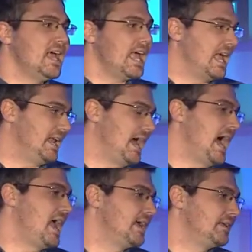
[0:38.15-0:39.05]
and
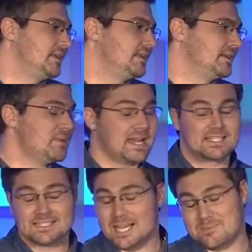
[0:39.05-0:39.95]
in my
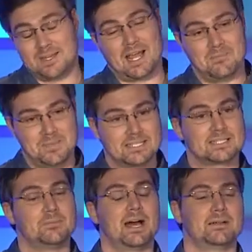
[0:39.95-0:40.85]
excitement, I missed
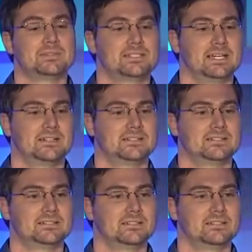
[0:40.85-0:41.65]
the bottom stair,